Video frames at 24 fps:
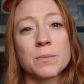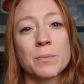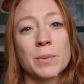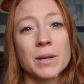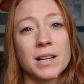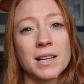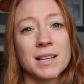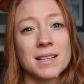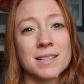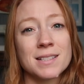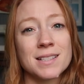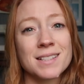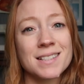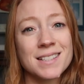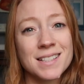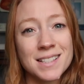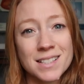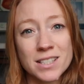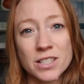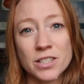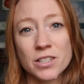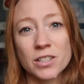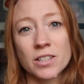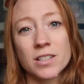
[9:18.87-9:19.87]
but his
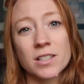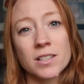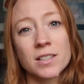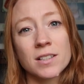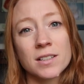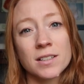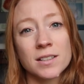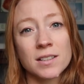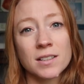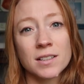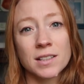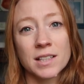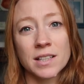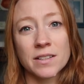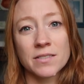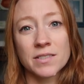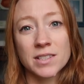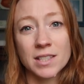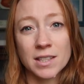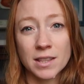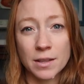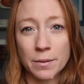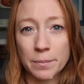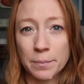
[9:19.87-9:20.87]
sister
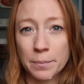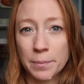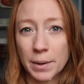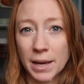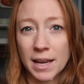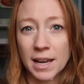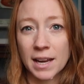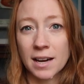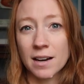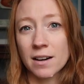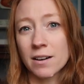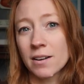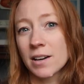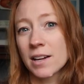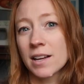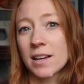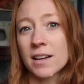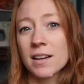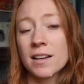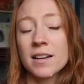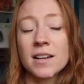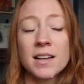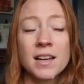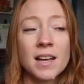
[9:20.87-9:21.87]
lives in the Bay
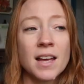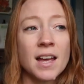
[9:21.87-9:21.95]
Area,